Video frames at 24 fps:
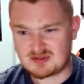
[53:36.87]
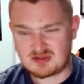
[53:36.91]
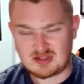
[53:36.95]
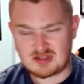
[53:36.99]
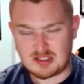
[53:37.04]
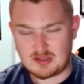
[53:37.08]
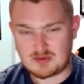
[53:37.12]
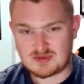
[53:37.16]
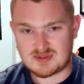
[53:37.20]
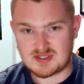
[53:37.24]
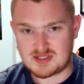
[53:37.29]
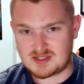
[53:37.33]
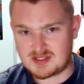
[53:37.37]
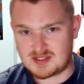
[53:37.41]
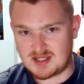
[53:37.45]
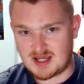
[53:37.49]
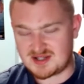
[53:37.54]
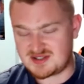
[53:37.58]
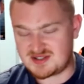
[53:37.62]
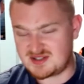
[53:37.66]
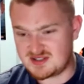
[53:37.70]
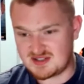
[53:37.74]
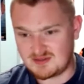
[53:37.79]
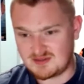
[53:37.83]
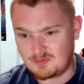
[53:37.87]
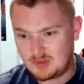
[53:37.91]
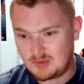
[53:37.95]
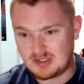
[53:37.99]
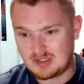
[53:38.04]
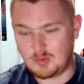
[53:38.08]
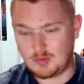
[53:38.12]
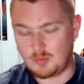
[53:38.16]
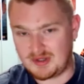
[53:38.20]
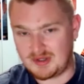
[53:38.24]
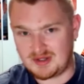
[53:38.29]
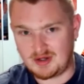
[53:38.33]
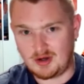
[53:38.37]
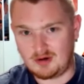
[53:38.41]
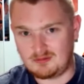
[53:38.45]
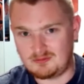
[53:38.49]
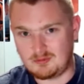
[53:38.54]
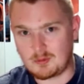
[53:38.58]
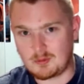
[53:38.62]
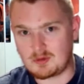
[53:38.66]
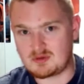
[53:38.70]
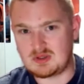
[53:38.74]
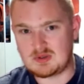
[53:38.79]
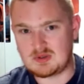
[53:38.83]
and the Houston Texans, if we don't win all
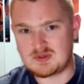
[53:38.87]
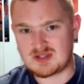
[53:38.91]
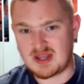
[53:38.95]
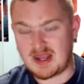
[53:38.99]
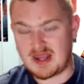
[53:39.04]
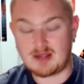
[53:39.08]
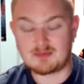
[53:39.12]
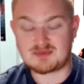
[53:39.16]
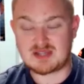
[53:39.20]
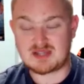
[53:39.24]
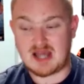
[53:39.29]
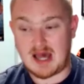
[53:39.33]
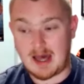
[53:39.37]
four of those games,